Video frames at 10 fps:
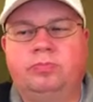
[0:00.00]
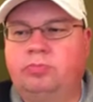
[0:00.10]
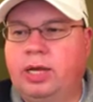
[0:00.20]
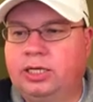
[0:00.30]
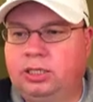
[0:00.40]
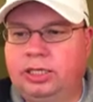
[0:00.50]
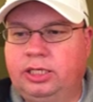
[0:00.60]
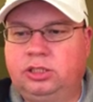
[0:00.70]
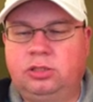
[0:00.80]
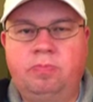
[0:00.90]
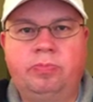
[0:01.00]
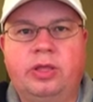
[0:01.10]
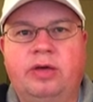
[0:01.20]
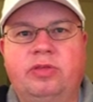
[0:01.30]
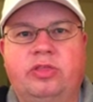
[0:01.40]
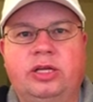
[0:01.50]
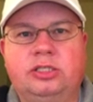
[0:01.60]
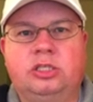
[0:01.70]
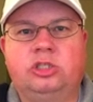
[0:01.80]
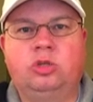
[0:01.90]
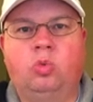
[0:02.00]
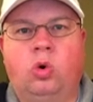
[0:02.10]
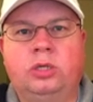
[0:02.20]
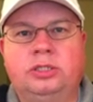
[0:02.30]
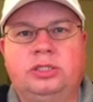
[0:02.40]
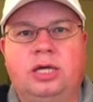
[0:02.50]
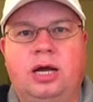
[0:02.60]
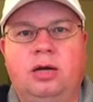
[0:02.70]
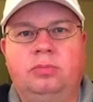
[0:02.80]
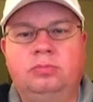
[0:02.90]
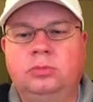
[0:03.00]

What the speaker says: Make a list of the things that you want and desire.